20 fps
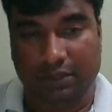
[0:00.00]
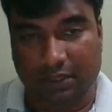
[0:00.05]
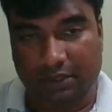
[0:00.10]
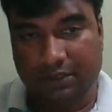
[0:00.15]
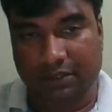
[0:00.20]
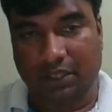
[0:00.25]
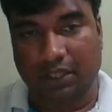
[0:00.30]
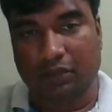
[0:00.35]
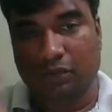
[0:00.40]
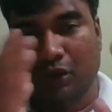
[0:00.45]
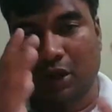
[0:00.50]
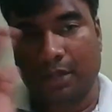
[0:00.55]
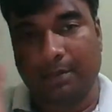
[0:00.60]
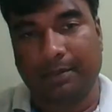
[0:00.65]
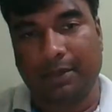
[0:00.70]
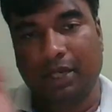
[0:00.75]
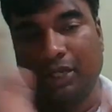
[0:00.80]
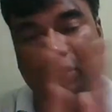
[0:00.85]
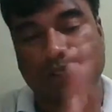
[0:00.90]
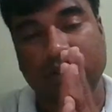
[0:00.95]
These
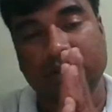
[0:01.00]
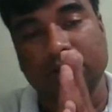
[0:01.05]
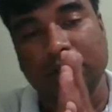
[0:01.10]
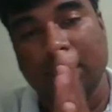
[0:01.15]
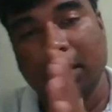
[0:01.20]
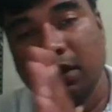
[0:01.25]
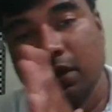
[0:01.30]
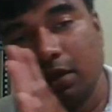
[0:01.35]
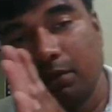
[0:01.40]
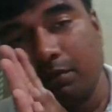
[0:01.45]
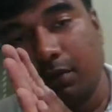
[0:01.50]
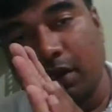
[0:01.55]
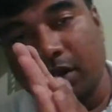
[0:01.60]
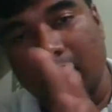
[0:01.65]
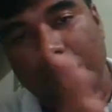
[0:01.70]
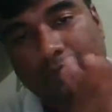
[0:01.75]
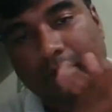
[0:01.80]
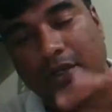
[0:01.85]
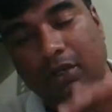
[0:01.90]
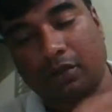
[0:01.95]
combinations make
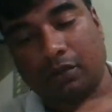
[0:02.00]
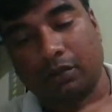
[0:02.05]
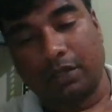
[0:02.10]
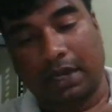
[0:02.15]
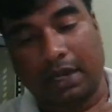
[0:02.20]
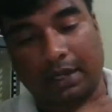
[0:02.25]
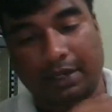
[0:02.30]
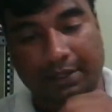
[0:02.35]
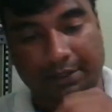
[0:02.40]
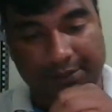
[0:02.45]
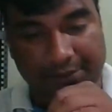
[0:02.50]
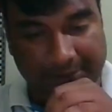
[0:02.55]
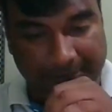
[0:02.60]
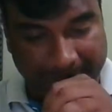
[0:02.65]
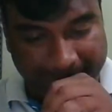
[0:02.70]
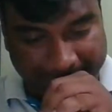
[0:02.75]
a very good artist.